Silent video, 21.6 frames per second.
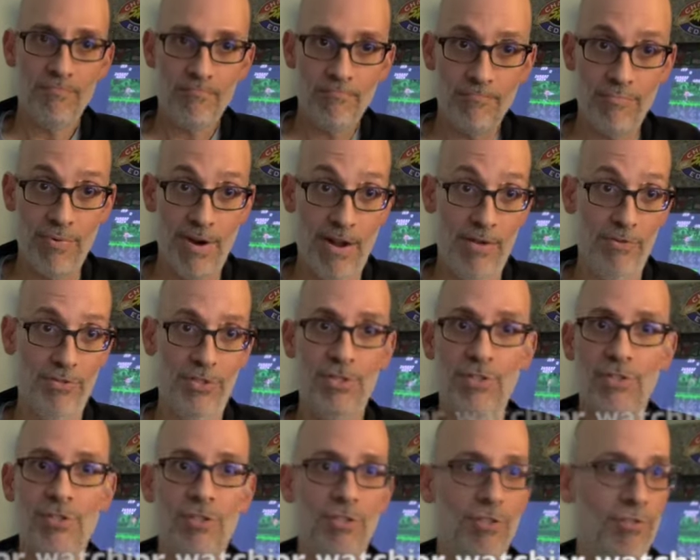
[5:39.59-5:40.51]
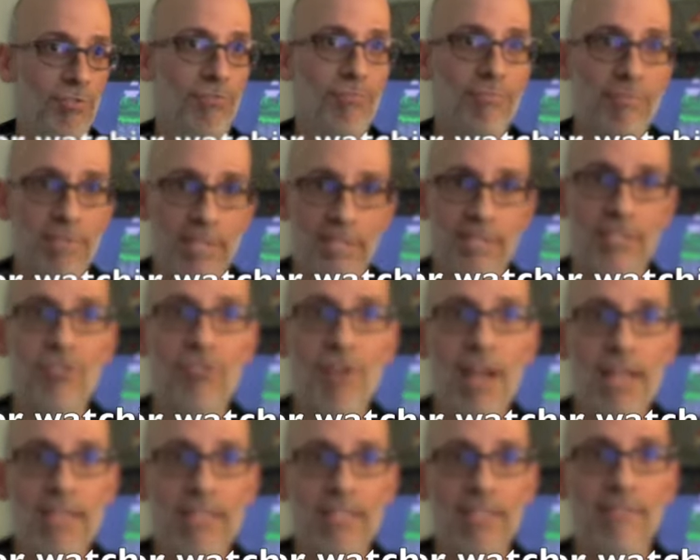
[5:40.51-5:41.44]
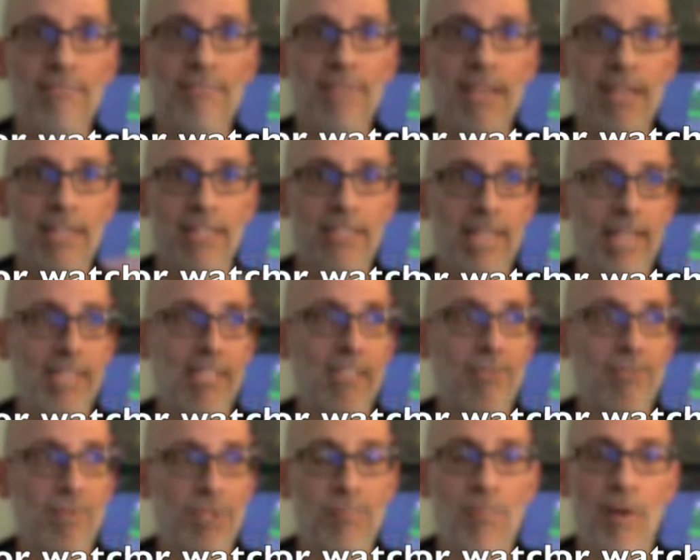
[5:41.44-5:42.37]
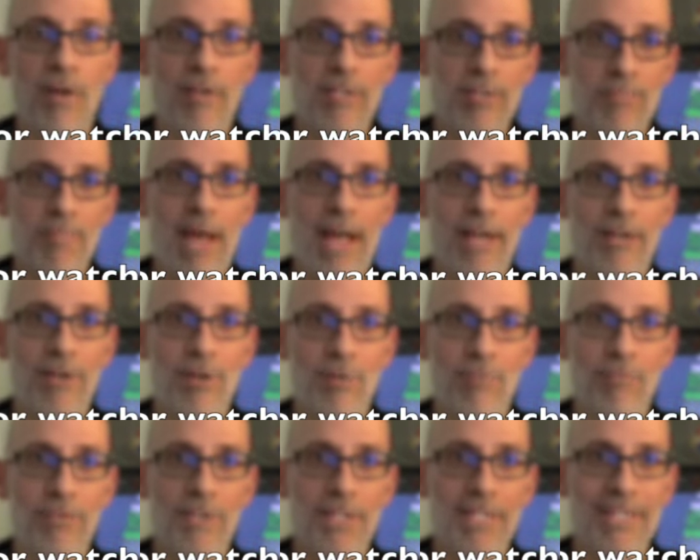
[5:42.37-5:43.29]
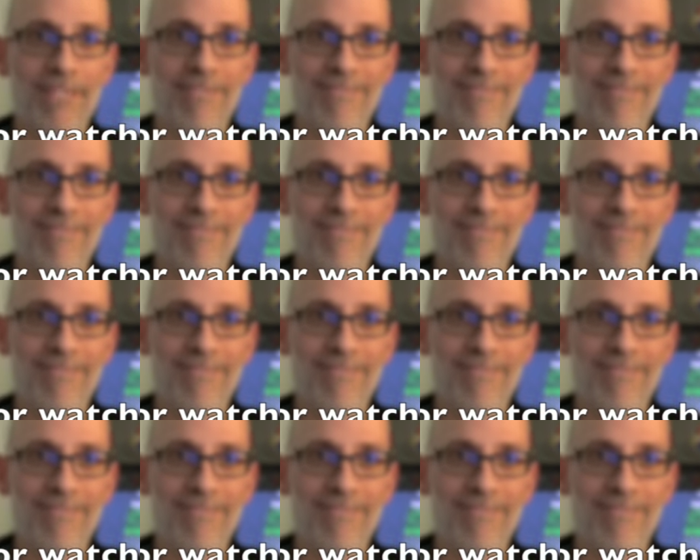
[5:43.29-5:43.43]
browses to this address and gets a response back, hopefully.